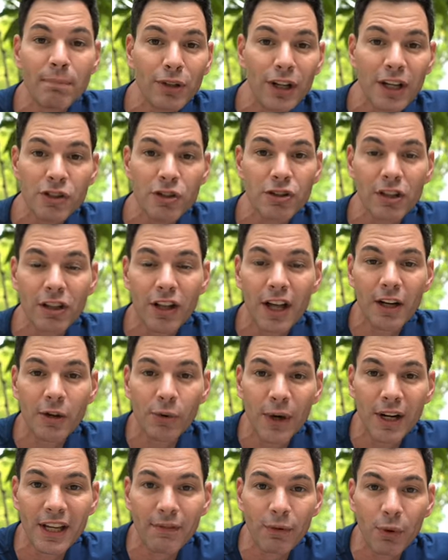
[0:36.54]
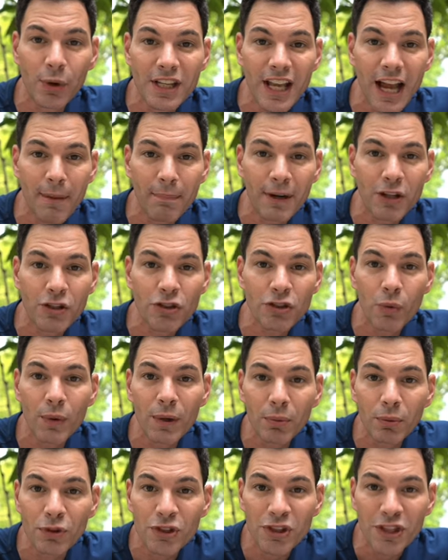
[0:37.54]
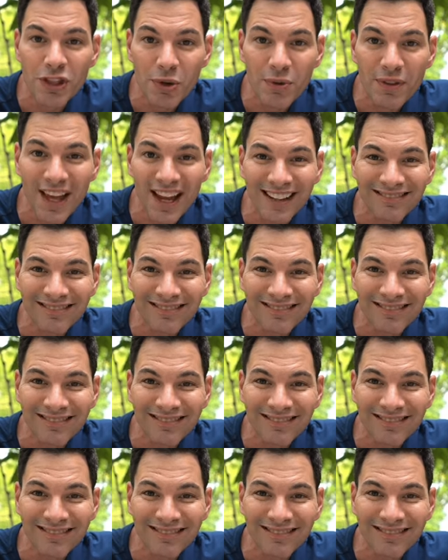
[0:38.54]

plus, there's a lot of great giveaways happening. So we will see you then.